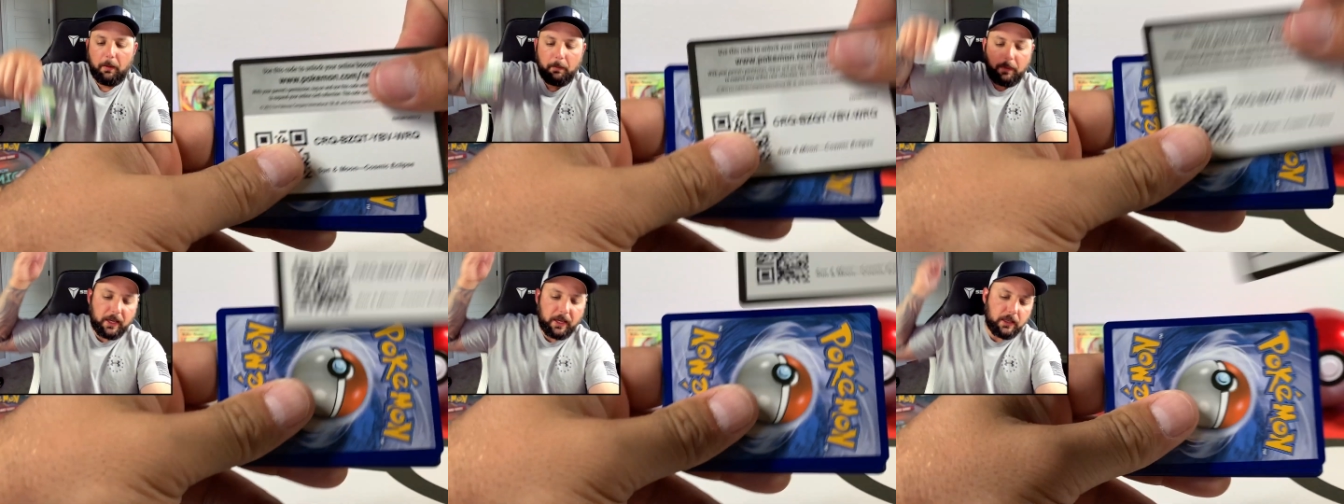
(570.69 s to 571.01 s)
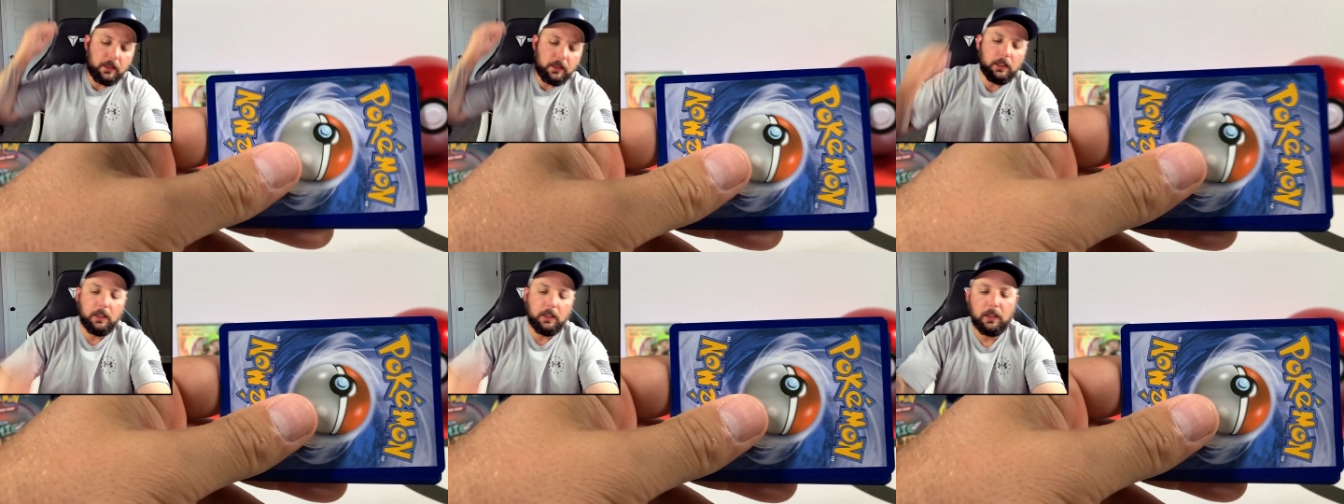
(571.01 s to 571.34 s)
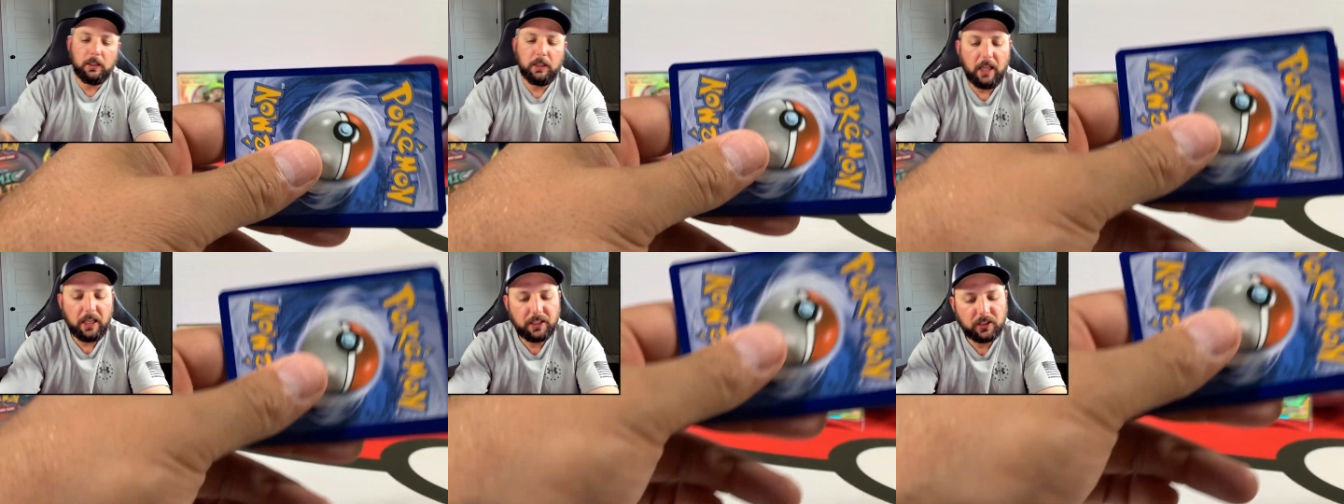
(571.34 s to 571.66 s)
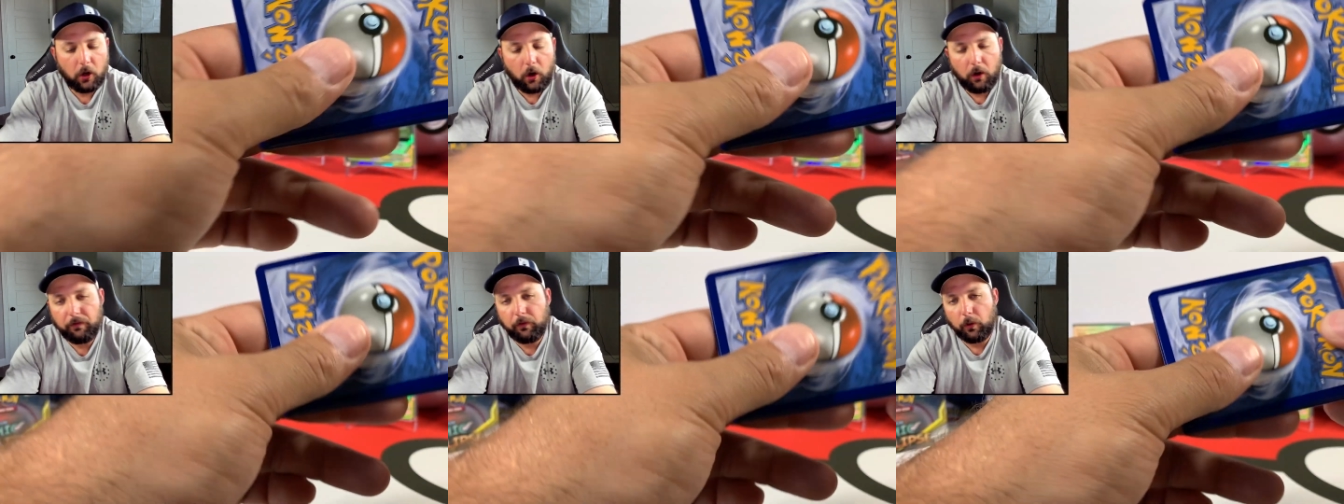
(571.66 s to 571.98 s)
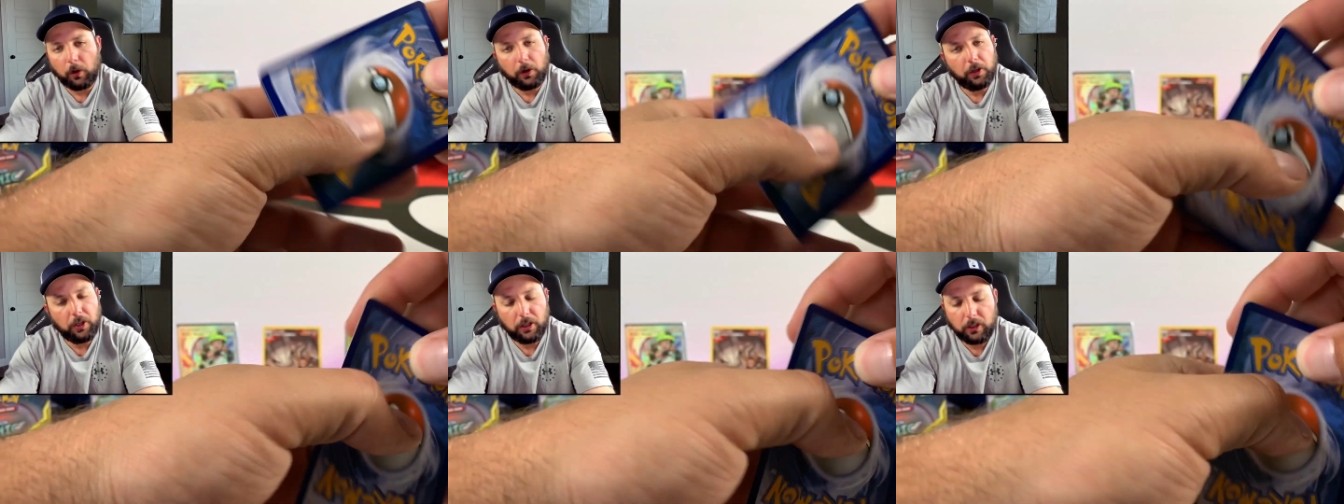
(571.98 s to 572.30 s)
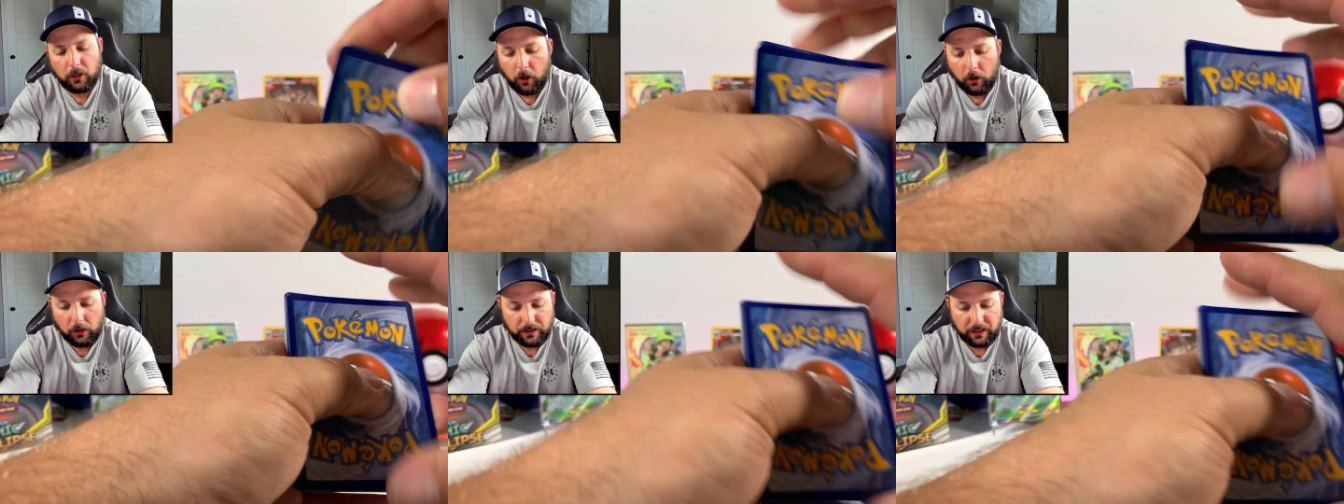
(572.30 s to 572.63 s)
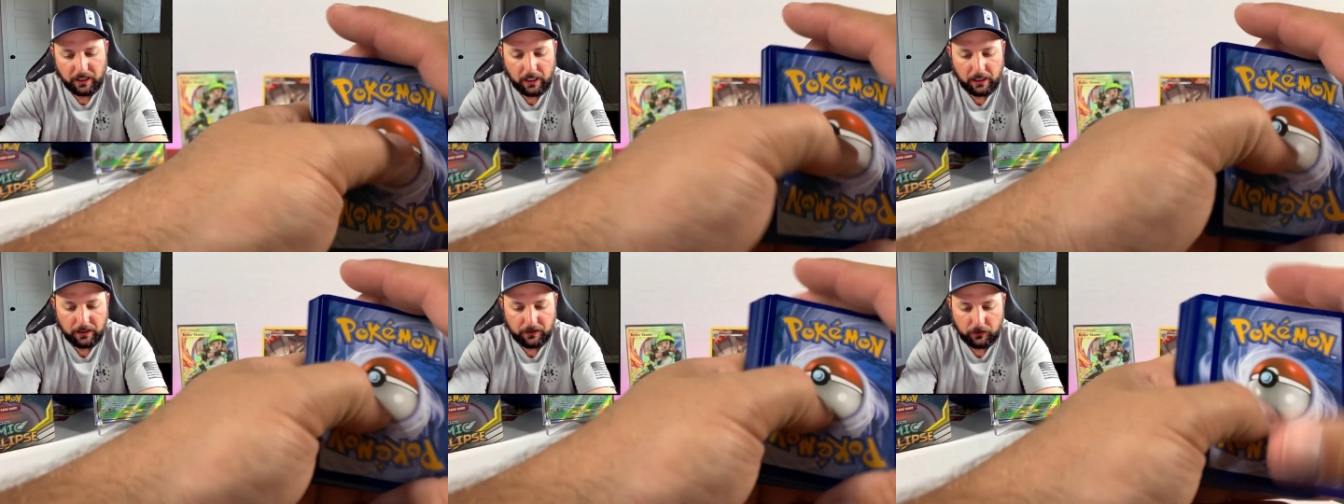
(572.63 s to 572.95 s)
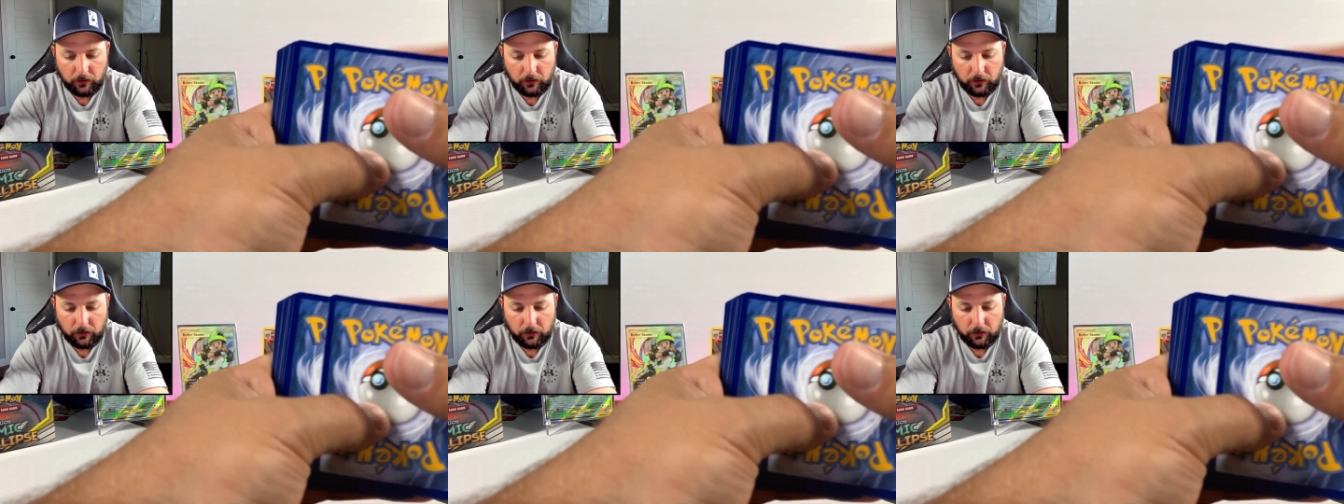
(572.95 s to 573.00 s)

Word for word: I mean, it's all for a good cause, guys.